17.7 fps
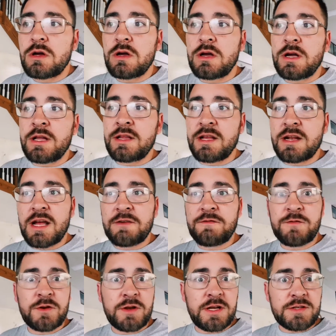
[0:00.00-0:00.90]
and then I
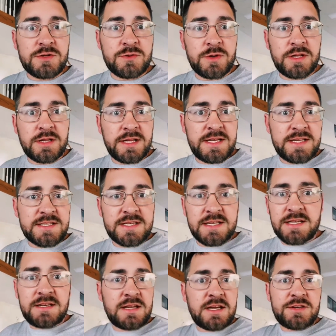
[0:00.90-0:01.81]
forget to release
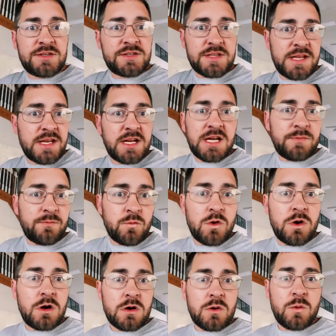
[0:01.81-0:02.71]
it and I just get up and
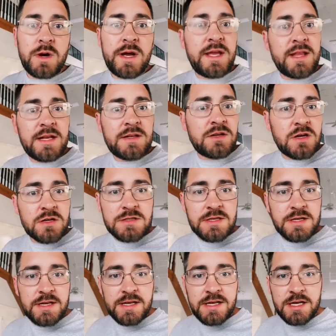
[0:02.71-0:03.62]
walk away, that dog's
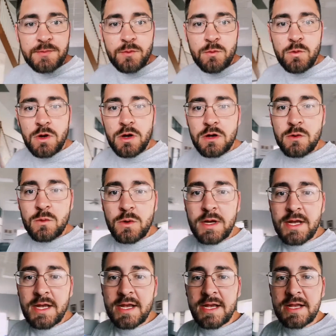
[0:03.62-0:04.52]
gonna get up and walk
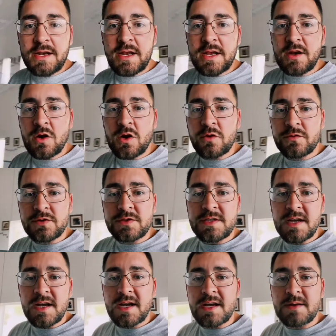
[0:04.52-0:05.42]
away, and then over
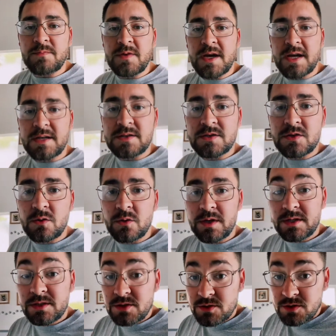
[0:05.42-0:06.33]
time that is
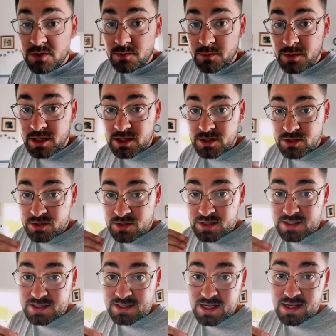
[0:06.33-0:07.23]
going to diminish the
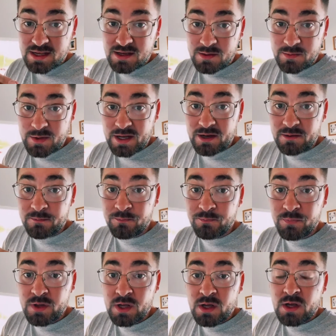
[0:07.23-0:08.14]
stay command.
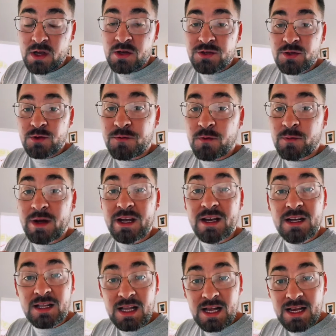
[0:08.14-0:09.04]
So my
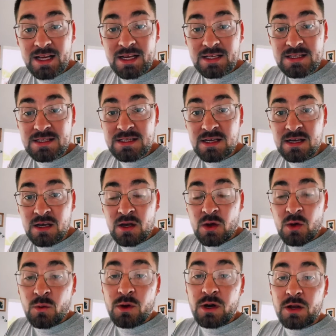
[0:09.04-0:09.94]
clients,
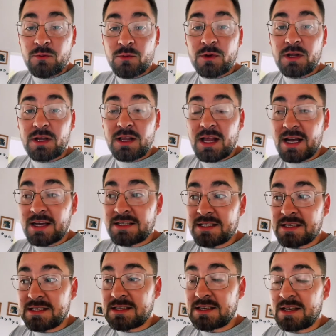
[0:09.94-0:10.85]
what I'd really like
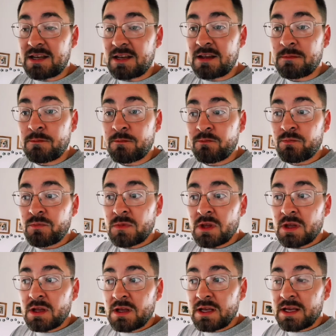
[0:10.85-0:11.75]
to see
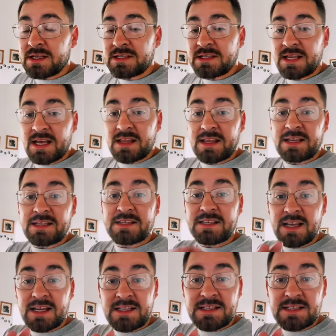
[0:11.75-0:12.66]
is that they
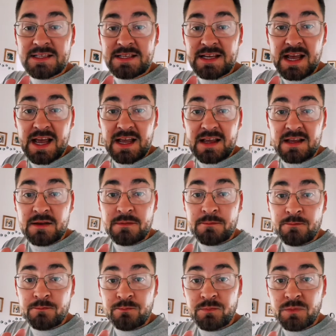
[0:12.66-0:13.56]
say stay
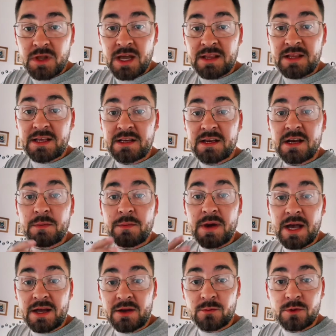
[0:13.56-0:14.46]
and then come
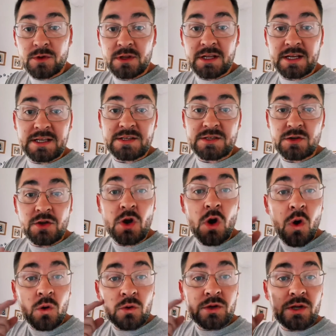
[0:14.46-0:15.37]
back and release. So the
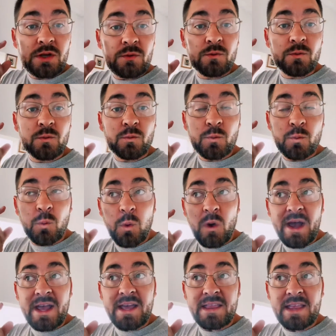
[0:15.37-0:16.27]
only
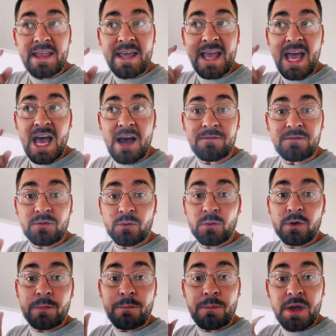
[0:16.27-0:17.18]
way that they have to
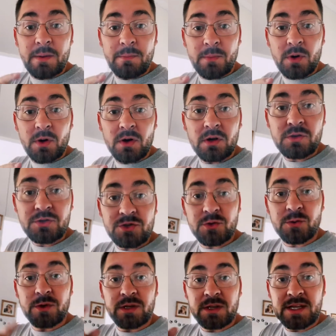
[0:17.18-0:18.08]
remember
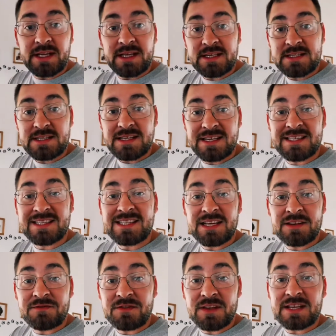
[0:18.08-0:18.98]
to release is
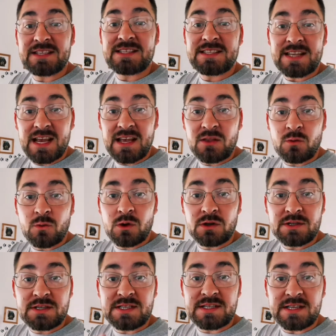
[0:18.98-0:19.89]
if they say the
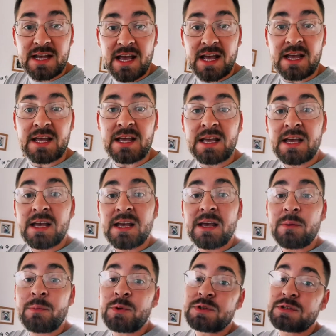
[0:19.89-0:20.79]
word stay.
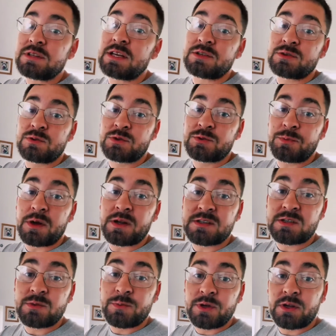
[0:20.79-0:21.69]
It puts less
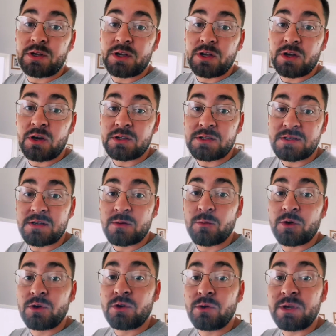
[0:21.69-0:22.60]
responsibility on
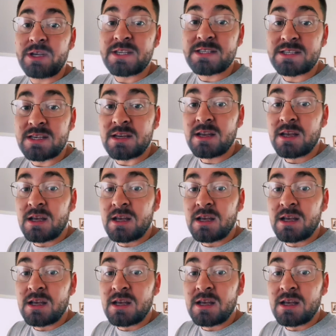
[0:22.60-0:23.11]
someone who isn't